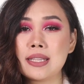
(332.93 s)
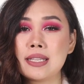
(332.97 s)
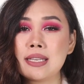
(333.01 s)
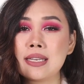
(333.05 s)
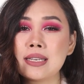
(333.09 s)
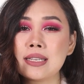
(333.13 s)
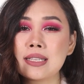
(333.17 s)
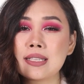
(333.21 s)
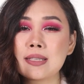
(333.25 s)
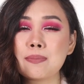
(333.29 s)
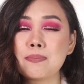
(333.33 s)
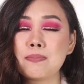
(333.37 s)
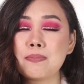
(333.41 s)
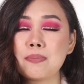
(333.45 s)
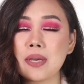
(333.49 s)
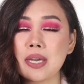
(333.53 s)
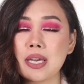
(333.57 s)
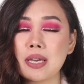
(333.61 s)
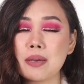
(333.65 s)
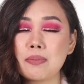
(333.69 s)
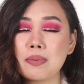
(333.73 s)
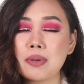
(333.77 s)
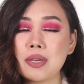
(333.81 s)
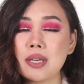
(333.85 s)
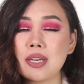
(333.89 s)
This
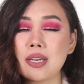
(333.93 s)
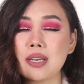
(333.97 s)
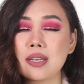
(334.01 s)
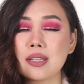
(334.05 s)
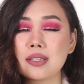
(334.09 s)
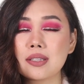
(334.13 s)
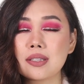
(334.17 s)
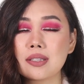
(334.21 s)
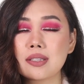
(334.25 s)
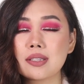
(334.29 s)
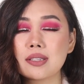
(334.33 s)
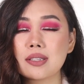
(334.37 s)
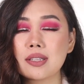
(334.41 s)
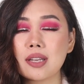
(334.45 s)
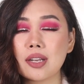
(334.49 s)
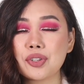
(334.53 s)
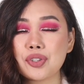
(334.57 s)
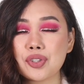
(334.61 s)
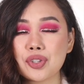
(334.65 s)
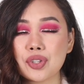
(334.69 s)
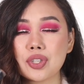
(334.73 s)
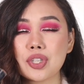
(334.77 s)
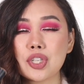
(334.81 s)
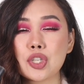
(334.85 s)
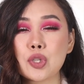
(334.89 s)
baby, it's
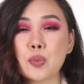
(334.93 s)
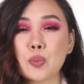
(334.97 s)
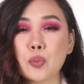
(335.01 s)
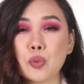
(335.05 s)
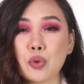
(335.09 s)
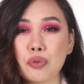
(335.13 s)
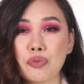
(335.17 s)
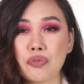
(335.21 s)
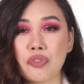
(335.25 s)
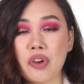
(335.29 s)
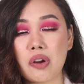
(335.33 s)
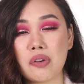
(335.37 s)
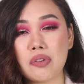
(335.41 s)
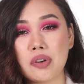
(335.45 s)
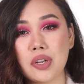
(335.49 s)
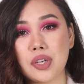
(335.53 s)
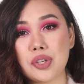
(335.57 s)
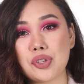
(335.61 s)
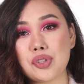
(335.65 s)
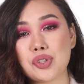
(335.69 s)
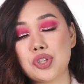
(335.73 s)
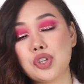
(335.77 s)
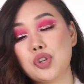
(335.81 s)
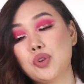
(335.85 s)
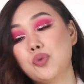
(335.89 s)
such a smooth
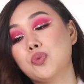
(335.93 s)
foundation.